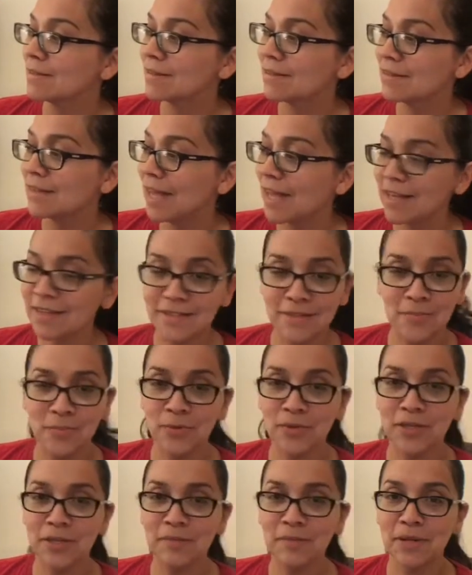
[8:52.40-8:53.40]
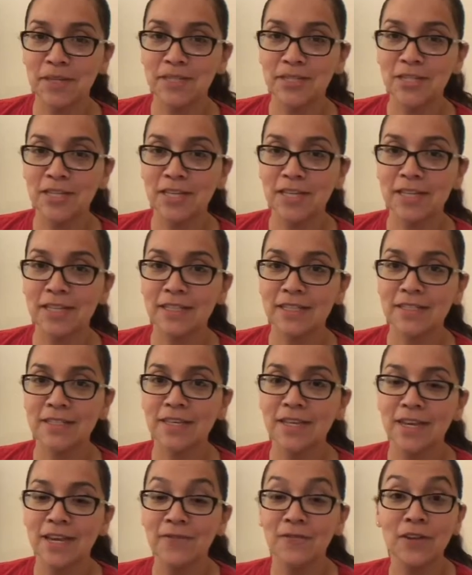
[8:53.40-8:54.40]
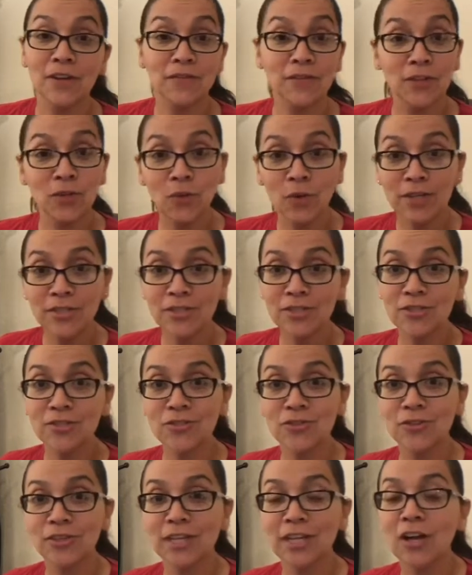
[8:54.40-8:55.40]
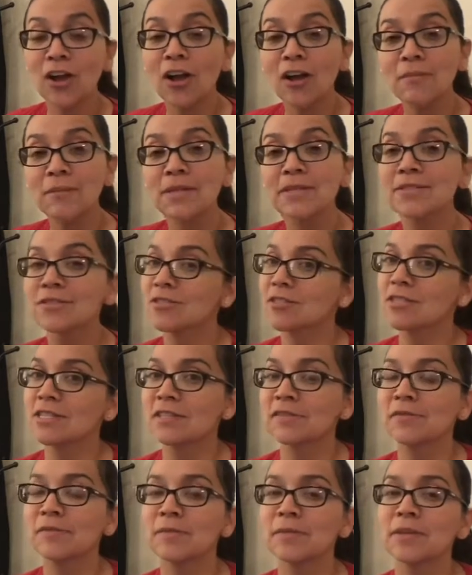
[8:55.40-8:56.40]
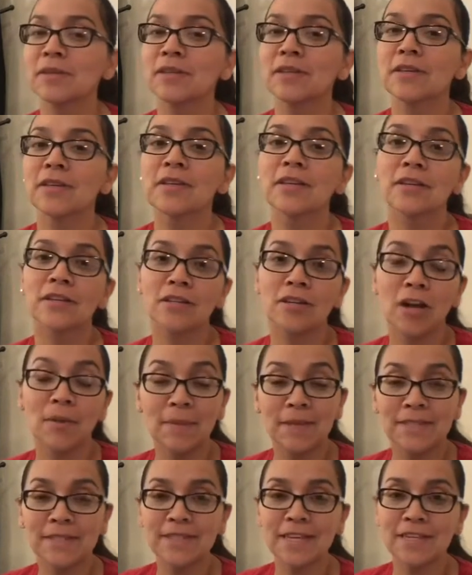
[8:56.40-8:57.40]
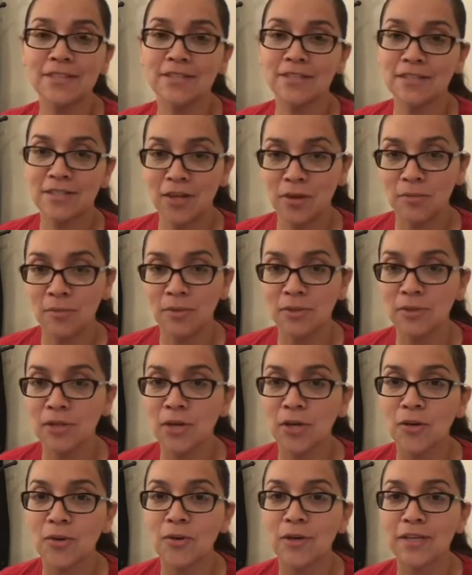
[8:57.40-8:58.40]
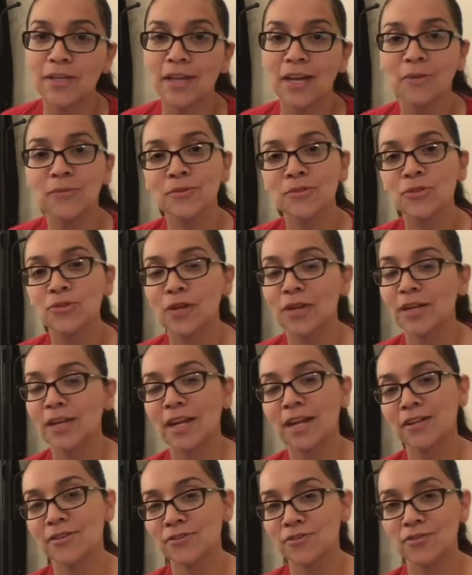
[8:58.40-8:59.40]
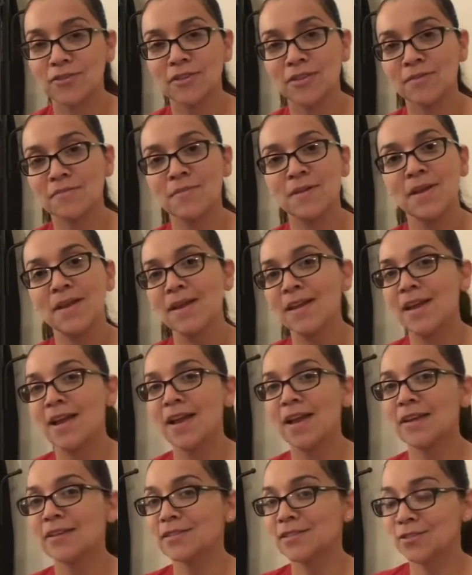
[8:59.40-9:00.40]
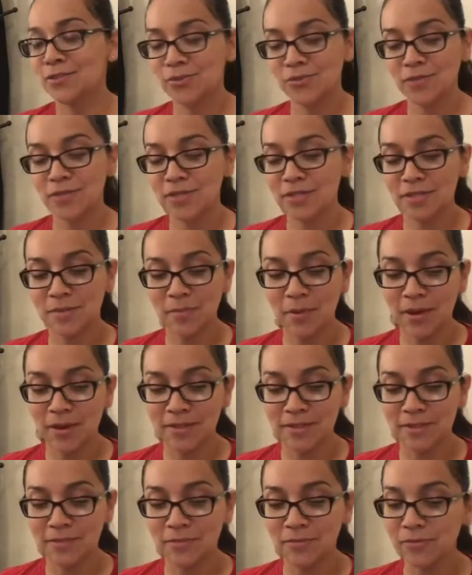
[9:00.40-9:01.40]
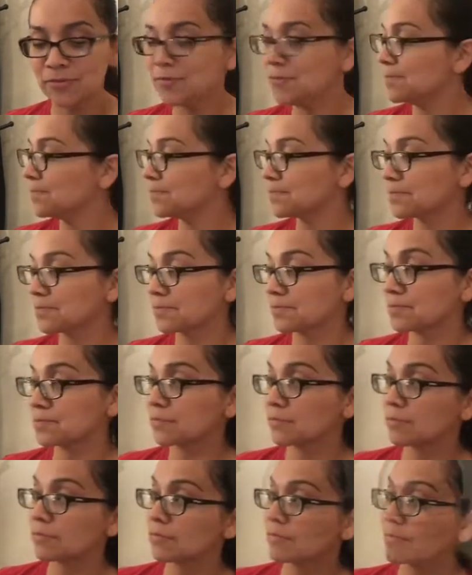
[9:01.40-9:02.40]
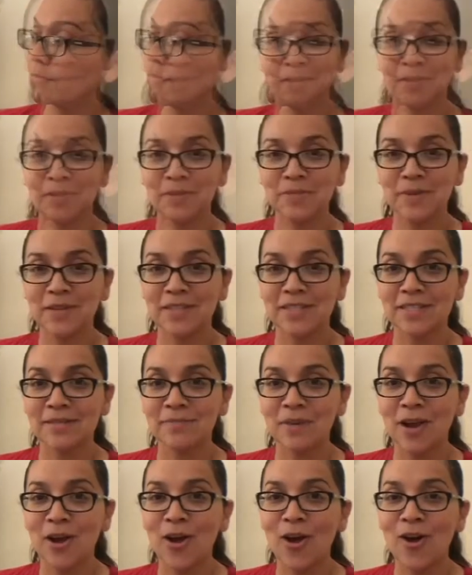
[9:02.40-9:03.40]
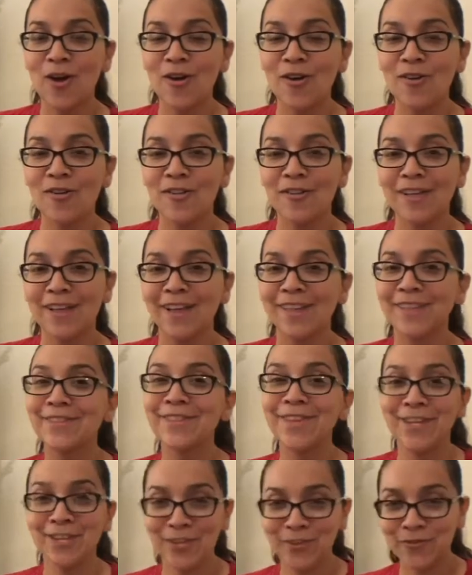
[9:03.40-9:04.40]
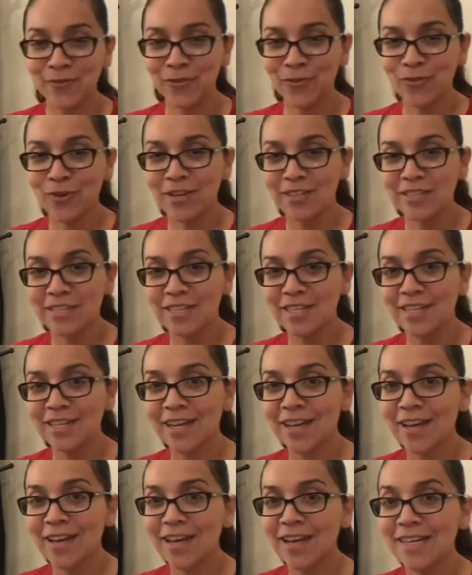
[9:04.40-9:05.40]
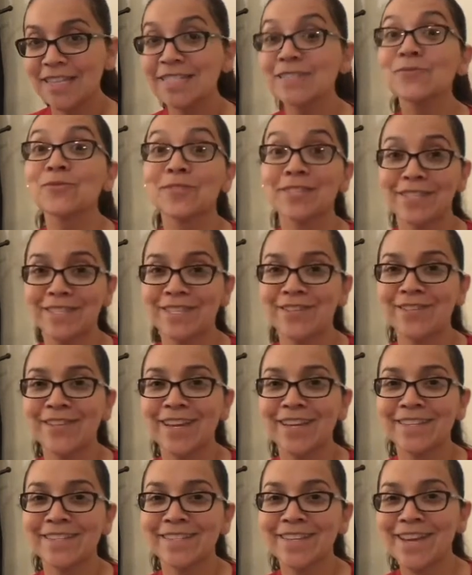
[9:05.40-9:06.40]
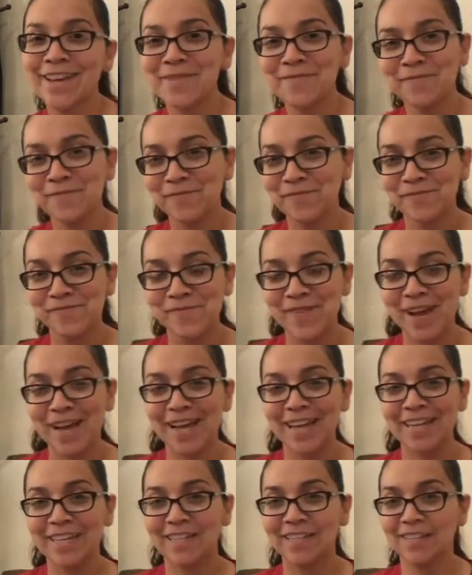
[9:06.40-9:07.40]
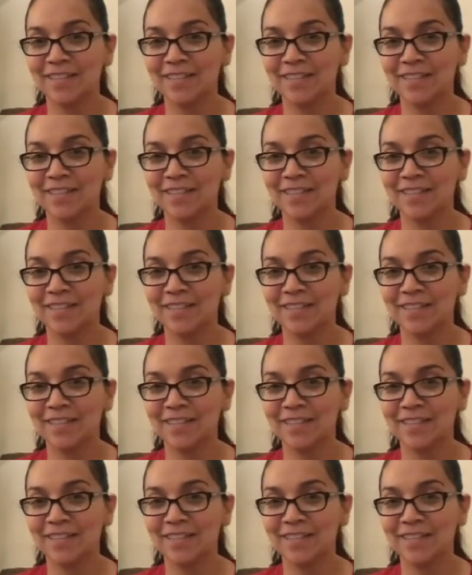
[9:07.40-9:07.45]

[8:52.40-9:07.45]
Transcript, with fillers: that's pretty much it. If you have any questions or any comments, just leave them in the comment section down below and I will try to answer them as soon as possible. That's pretty much my haul. Thank you for watching, guys. We'll see you next time. Bye.